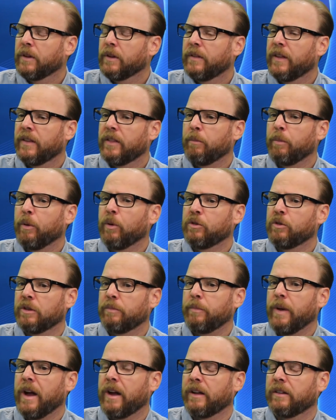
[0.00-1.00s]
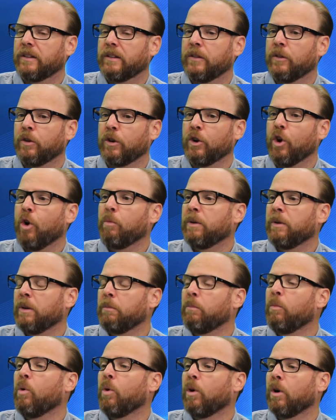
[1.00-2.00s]
that the bill just passed, and they're going to open up
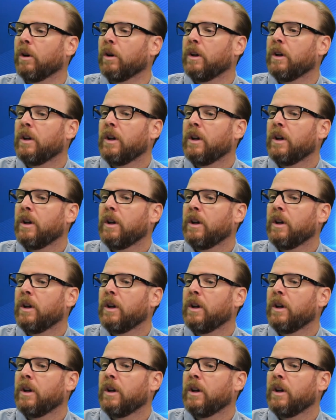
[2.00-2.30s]
more.